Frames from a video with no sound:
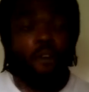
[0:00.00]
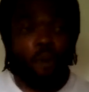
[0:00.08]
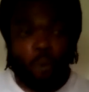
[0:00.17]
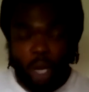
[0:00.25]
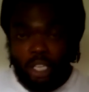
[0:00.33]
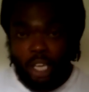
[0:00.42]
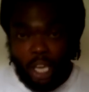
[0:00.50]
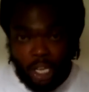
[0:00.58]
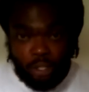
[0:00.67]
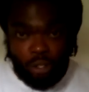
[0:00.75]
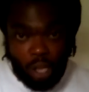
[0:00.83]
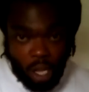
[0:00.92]
For one, you
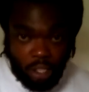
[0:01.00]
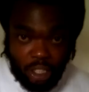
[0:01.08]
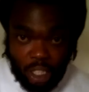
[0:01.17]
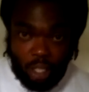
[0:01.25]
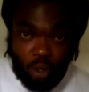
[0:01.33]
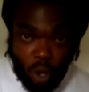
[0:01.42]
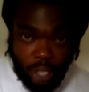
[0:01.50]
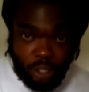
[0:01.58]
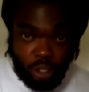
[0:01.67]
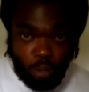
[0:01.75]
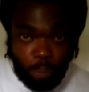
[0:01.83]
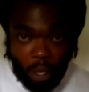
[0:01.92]
answer all the damn
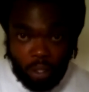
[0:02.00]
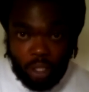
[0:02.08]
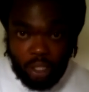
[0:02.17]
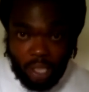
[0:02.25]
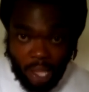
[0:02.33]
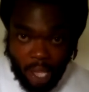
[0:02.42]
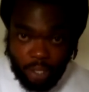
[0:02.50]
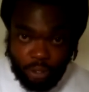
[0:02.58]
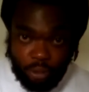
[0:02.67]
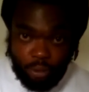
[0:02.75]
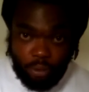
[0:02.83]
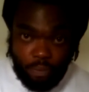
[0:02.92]
questions the police
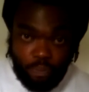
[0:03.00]
ask you.